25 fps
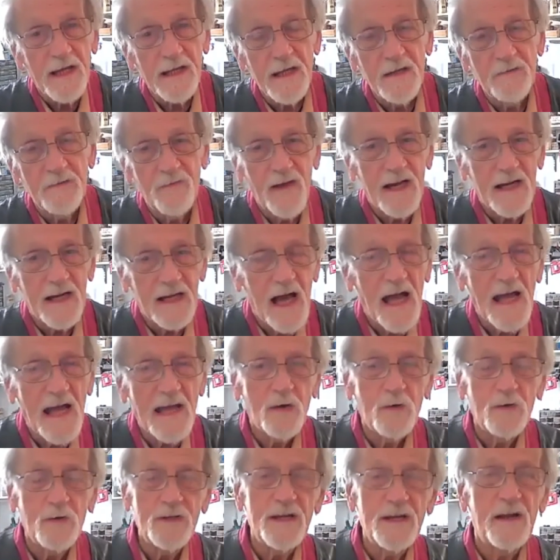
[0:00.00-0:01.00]
In fact, I
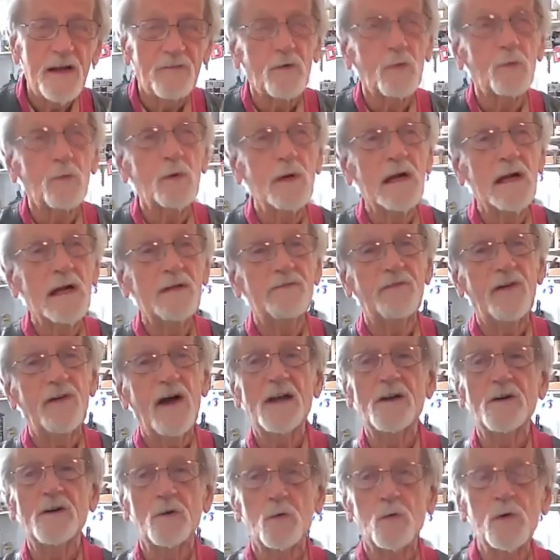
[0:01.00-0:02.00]
could never really
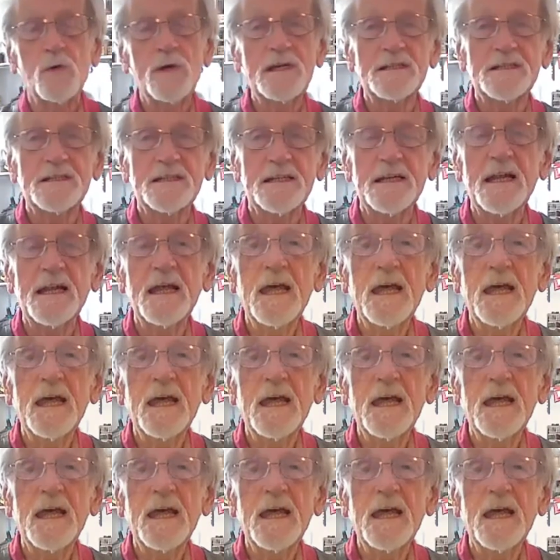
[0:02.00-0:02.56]
find a reason